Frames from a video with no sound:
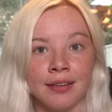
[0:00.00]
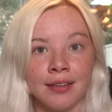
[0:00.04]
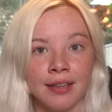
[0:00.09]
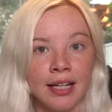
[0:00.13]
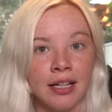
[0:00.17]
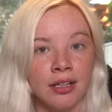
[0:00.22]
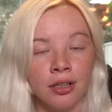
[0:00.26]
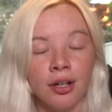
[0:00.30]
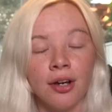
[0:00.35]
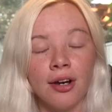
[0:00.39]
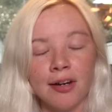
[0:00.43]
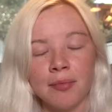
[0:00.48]

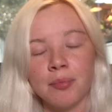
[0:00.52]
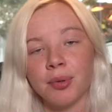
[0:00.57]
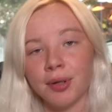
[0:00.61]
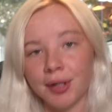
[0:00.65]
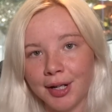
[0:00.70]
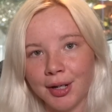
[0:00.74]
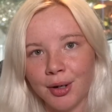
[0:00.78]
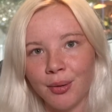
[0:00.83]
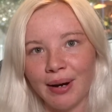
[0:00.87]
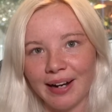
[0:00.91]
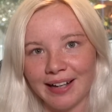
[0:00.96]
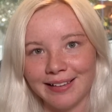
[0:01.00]
they learn
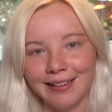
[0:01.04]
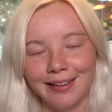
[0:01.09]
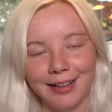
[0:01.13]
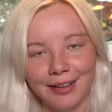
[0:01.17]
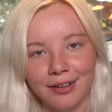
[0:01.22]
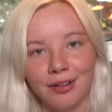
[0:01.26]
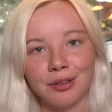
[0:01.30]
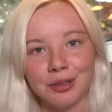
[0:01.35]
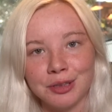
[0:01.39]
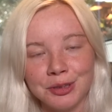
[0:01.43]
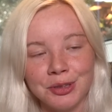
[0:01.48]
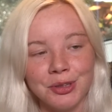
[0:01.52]
pretty quickly
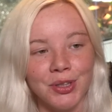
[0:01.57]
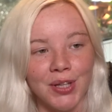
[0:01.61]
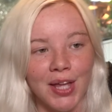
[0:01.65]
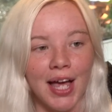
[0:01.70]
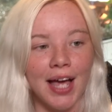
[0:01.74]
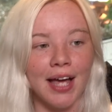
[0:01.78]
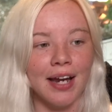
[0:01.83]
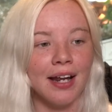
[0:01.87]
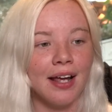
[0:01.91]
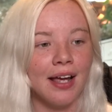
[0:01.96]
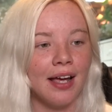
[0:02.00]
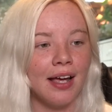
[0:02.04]
not to do
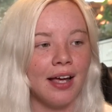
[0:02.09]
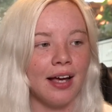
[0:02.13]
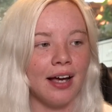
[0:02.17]
that,